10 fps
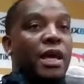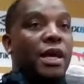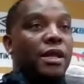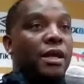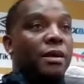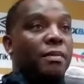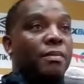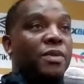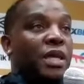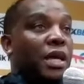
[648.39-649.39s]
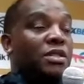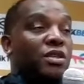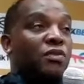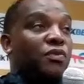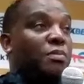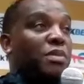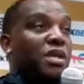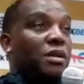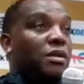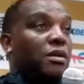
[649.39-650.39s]
and um, yeah, so for
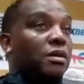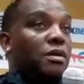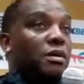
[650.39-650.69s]
me,